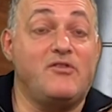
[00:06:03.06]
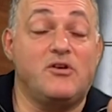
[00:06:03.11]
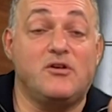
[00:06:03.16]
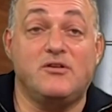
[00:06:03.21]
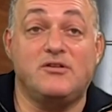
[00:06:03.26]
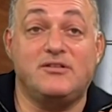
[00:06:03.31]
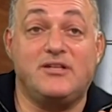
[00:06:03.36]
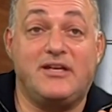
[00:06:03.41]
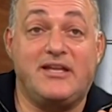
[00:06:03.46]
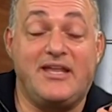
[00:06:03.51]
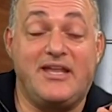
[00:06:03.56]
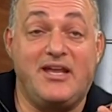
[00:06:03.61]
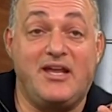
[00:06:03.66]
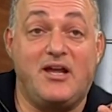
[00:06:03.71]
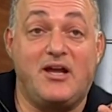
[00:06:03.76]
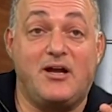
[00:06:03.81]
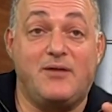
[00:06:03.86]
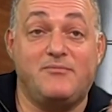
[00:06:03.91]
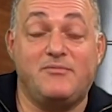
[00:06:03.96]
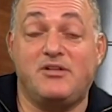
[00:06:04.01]
earned any
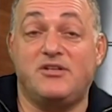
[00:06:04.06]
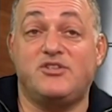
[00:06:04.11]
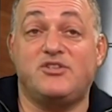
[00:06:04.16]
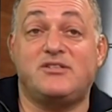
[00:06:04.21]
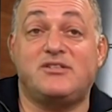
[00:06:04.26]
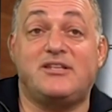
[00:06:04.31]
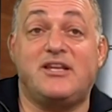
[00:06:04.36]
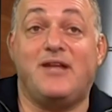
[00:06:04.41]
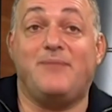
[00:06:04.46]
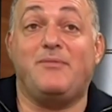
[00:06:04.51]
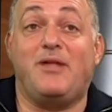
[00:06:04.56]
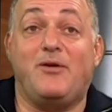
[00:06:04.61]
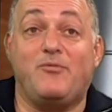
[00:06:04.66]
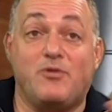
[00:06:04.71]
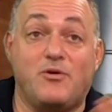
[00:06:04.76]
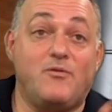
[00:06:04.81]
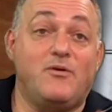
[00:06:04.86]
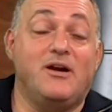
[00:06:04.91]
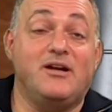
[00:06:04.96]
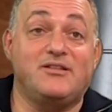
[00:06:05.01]
income. Then just say, I'm not
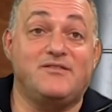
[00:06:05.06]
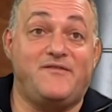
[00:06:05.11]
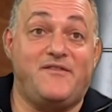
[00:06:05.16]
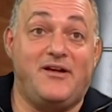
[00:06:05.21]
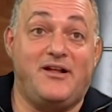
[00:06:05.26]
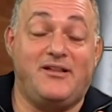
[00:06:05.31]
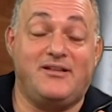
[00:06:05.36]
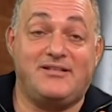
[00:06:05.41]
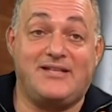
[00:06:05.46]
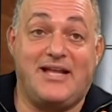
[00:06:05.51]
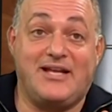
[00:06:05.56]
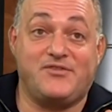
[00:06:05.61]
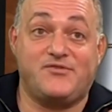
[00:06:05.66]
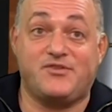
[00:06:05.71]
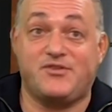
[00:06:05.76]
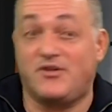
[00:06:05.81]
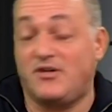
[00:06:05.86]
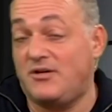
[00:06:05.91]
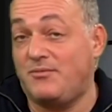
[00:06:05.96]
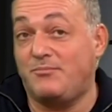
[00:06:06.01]
required to file a tax
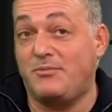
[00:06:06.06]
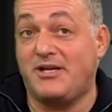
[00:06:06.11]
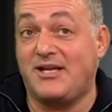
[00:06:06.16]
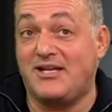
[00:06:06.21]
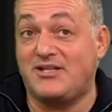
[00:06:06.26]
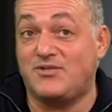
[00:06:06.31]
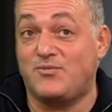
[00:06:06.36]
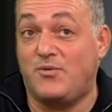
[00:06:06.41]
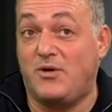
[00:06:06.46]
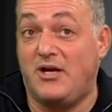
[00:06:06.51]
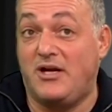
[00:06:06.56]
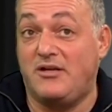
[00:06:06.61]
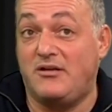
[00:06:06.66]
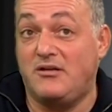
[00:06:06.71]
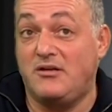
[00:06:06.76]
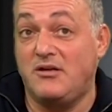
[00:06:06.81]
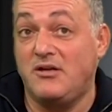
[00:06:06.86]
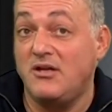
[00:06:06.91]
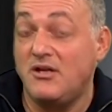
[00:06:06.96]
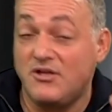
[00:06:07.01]
return. But guess what?
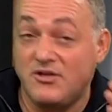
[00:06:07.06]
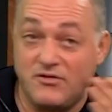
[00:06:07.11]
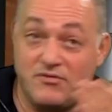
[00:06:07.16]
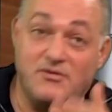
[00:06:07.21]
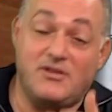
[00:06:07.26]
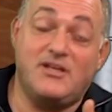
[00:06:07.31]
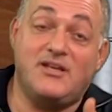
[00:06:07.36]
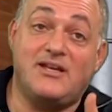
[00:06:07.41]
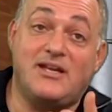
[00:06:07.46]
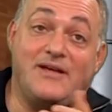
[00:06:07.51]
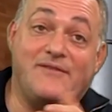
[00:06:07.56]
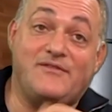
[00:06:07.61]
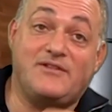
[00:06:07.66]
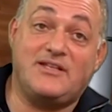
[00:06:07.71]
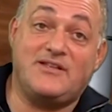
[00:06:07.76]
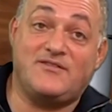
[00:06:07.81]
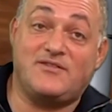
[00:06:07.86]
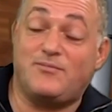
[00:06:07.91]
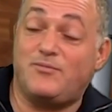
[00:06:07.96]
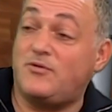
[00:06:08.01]
You need an
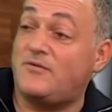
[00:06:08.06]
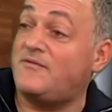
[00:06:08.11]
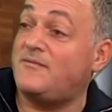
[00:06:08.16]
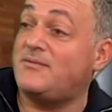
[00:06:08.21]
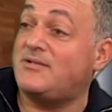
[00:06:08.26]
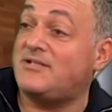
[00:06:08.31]
affidavit of support from a